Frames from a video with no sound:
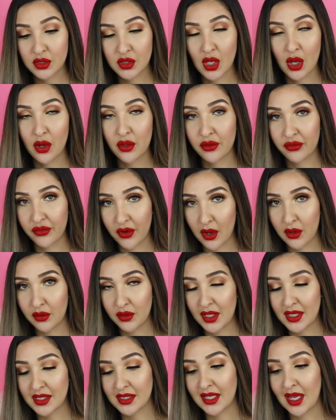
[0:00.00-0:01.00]
So the
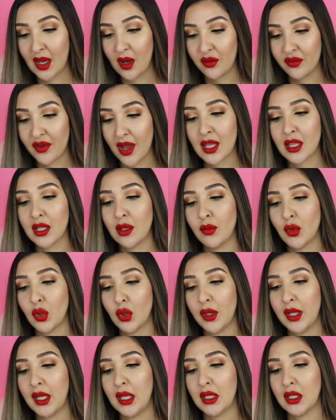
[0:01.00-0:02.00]
phone is now
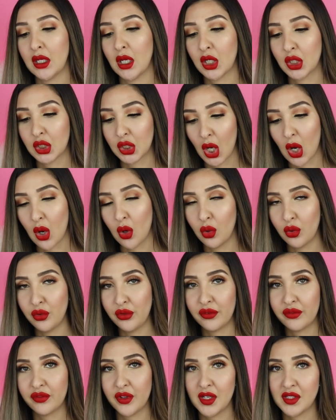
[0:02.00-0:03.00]
available in
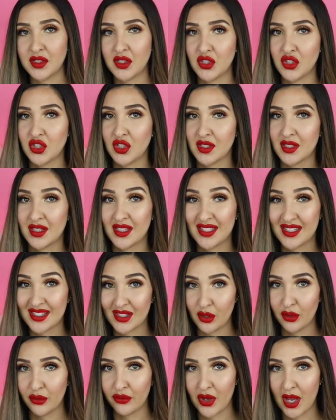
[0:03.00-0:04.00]
gold versus just the
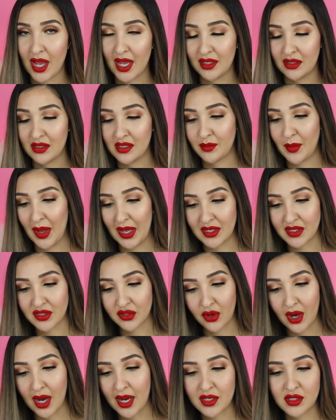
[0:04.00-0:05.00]
silver and space
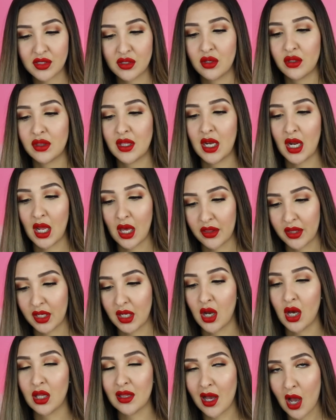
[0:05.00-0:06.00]
grey. So you've got that other
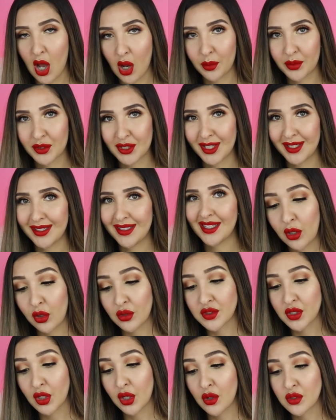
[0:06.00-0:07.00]
colour option. It
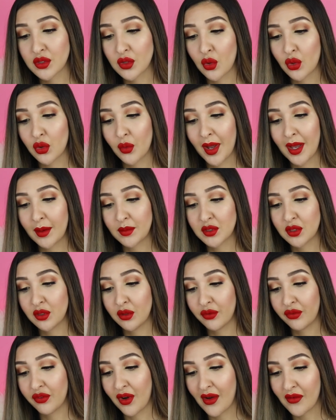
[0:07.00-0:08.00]
also goes all the way up
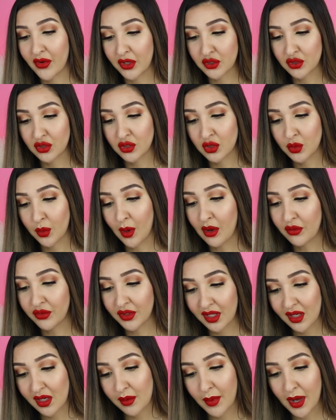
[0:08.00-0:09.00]
to
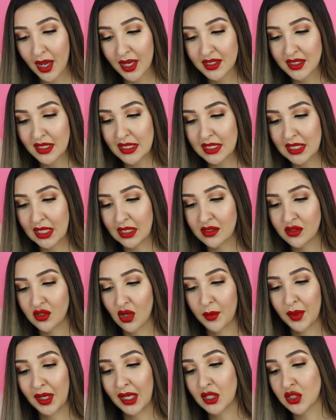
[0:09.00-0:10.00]
512 gigabytes instead of
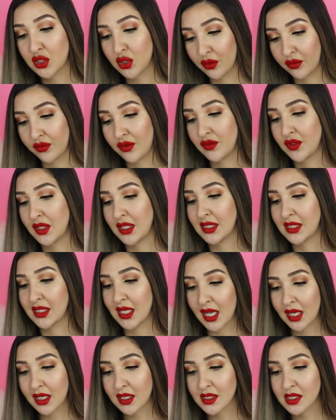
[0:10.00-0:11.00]
stopping at
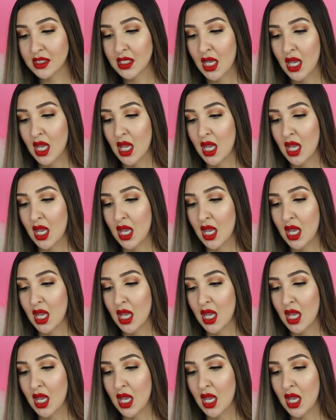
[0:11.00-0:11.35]
256.